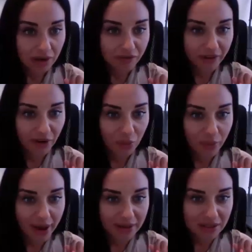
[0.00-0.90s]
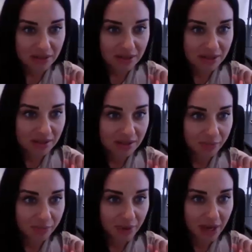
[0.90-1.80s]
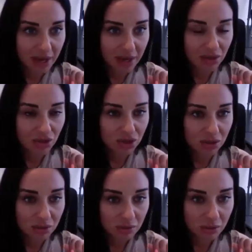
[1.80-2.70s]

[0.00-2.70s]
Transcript: If I go back to this page